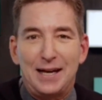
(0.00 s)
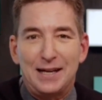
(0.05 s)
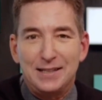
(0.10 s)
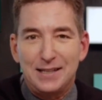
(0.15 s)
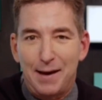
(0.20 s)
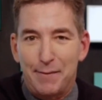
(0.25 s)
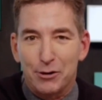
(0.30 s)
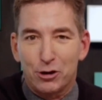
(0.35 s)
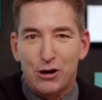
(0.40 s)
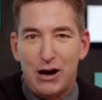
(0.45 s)
and
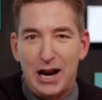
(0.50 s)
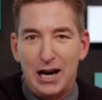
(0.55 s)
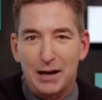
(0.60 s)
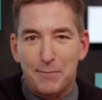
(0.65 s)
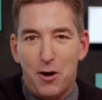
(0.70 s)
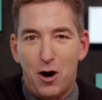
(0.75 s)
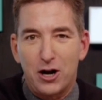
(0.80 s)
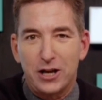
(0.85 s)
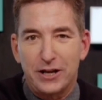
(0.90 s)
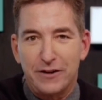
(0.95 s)
Democratic
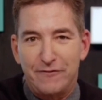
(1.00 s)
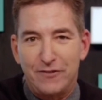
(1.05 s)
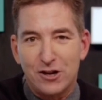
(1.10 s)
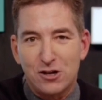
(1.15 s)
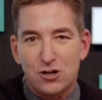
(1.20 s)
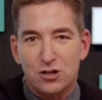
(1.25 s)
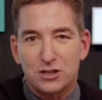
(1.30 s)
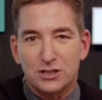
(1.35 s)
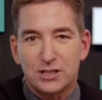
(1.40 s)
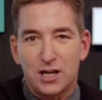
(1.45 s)
Party
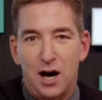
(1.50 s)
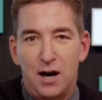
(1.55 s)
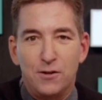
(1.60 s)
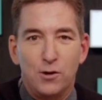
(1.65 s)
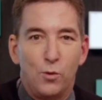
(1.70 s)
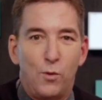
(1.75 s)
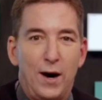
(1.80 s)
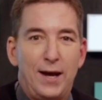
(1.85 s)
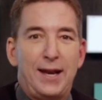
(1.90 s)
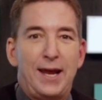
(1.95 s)
officials on
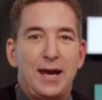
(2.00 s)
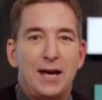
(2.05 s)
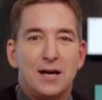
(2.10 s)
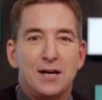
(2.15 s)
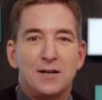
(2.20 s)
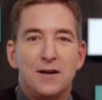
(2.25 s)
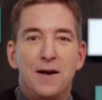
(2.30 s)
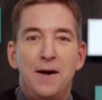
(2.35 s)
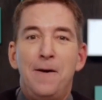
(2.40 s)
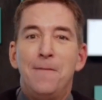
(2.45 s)
the one
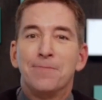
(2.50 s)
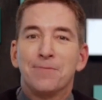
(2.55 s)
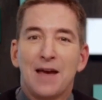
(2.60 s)
hand,